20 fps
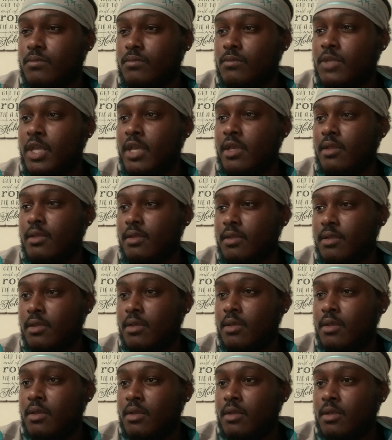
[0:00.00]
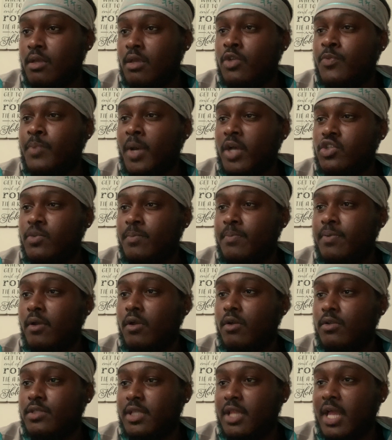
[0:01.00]
Yeah the Apostle
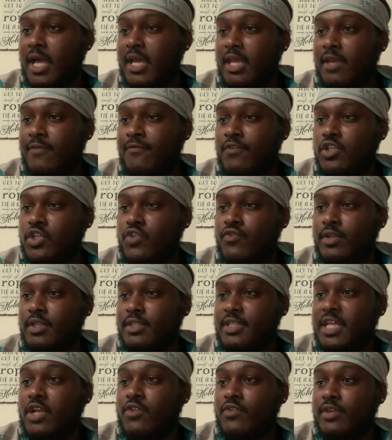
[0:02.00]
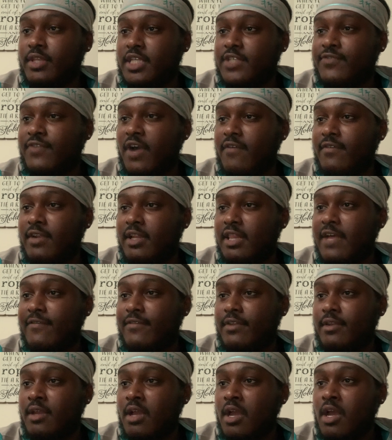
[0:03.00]
Paul, Salaki, in 1 2 Corinthians 5 and
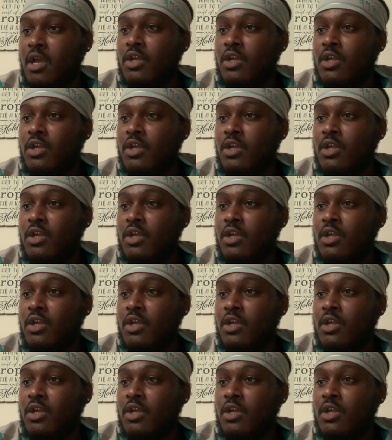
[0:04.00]
11.